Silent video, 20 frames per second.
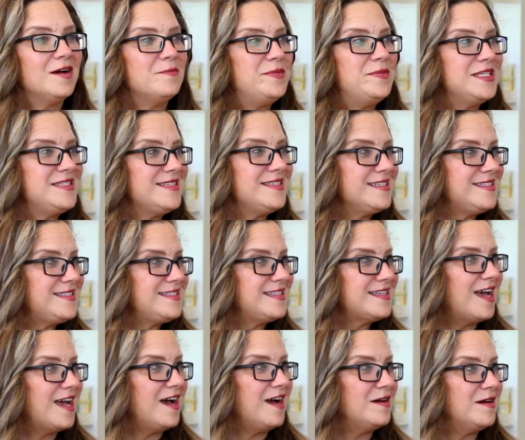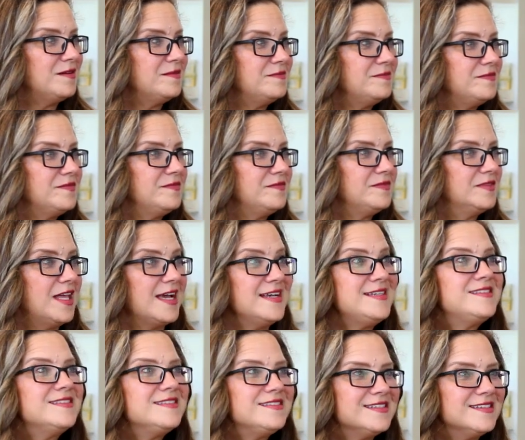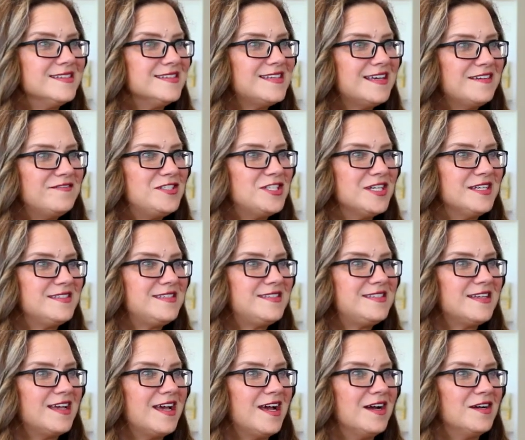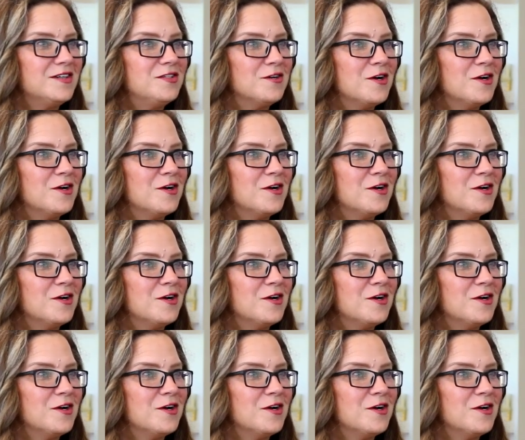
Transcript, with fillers: uh, business uh, licenses have just uh,